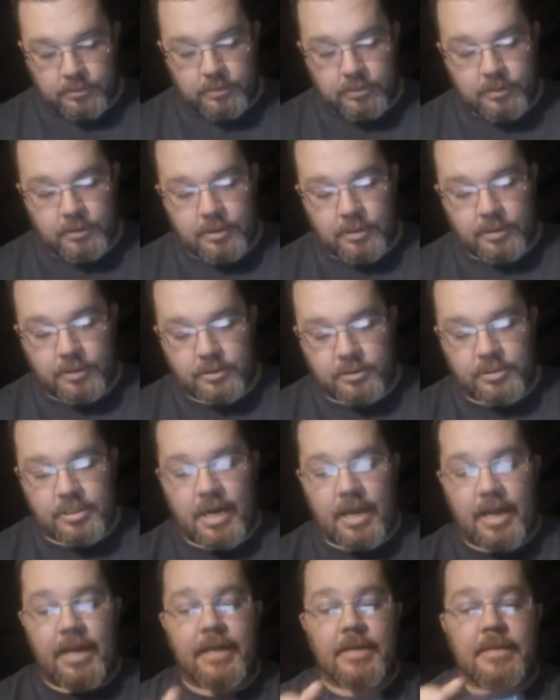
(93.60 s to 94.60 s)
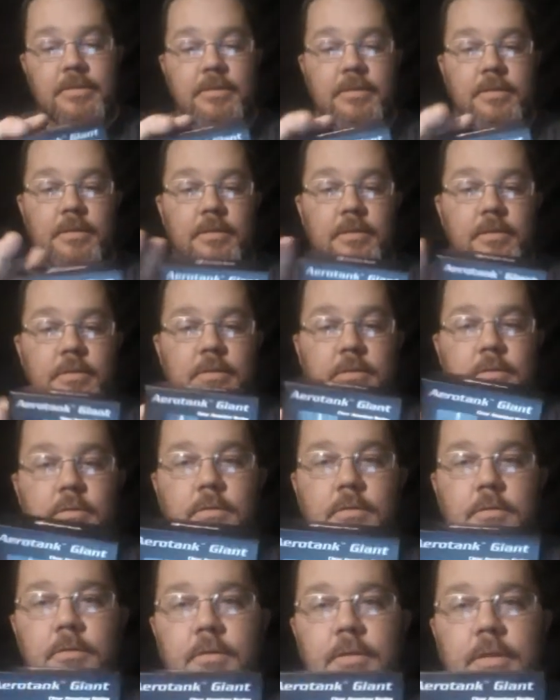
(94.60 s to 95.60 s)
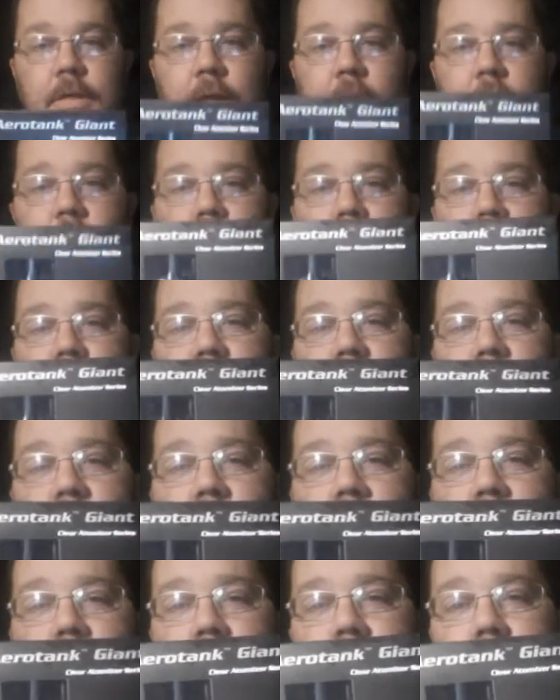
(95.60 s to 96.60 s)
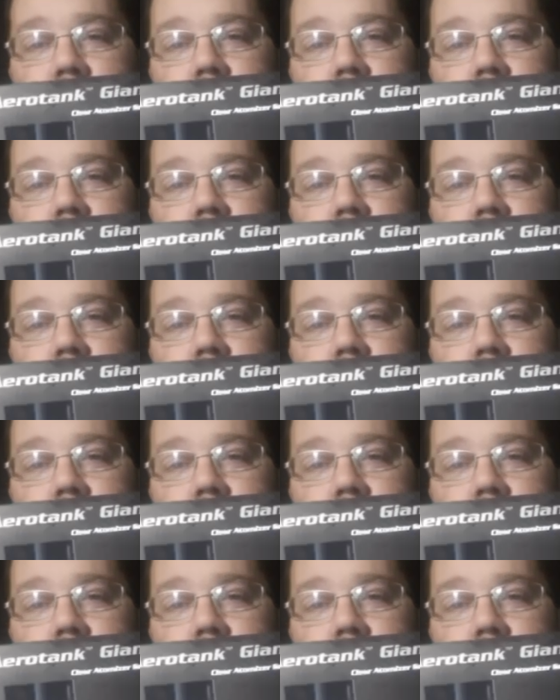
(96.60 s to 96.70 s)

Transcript: The Giant Hanger, Giant.